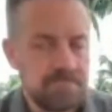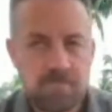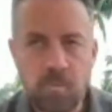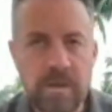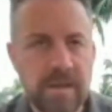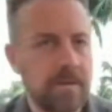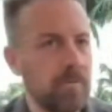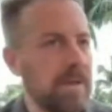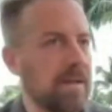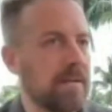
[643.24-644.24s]
we
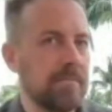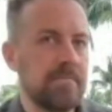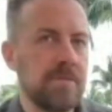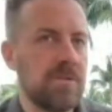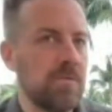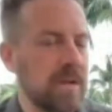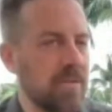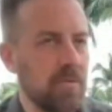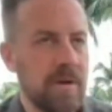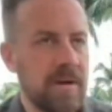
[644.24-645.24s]
can do
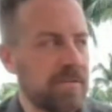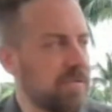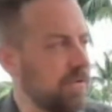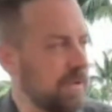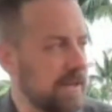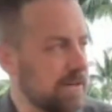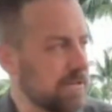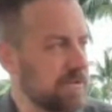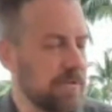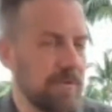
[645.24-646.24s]
another one in a few
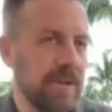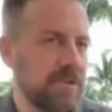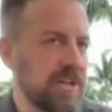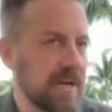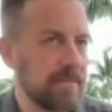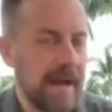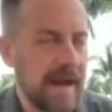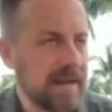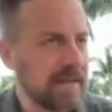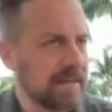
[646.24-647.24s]
years, or we can check
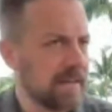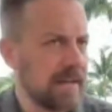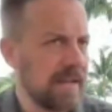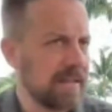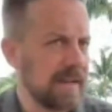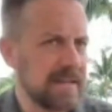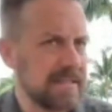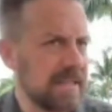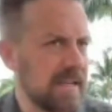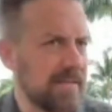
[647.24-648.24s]
back and kind of
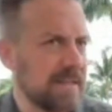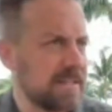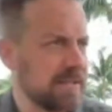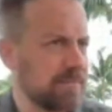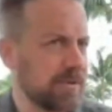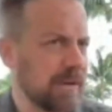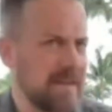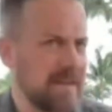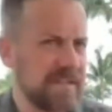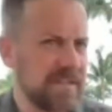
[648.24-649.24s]
see if this is
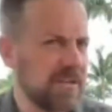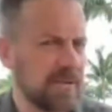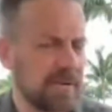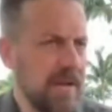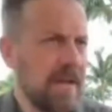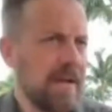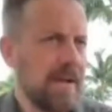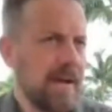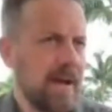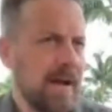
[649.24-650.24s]
progressing, or
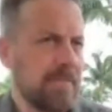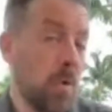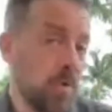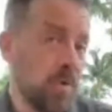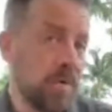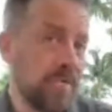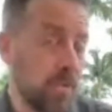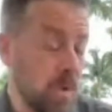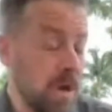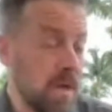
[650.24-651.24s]

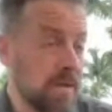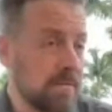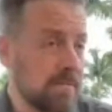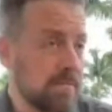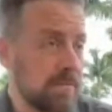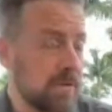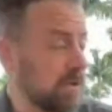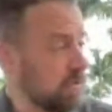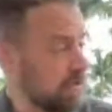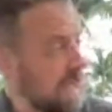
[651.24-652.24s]
if you want,
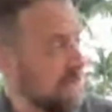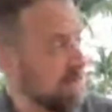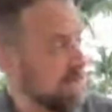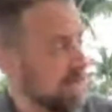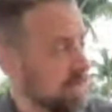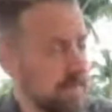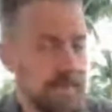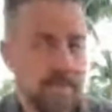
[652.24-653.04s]
you can do a biopsy.